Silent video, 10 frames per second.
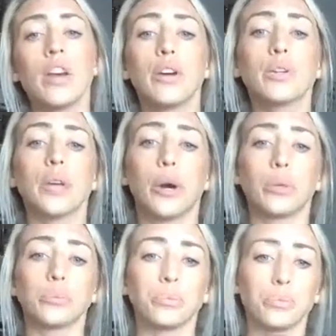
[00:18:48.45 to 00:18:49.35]

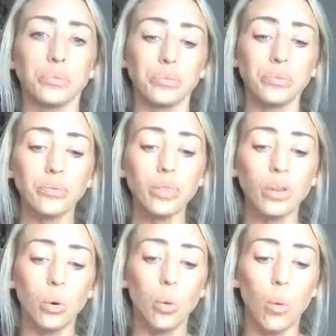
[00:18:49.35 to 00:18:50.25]
So
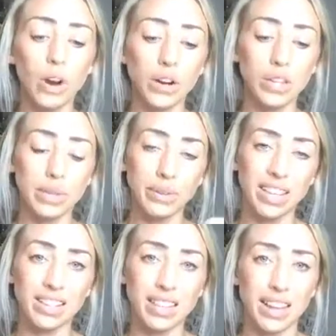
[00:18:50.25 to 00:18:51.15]
what are some of
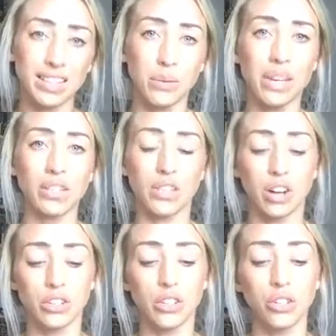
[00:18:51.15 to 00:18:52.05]
these things that we can
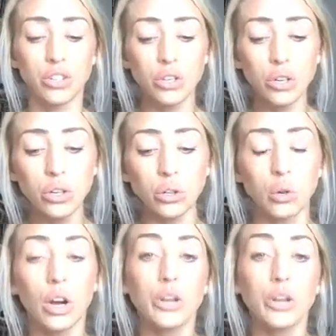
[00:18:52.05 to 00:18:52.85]
start to do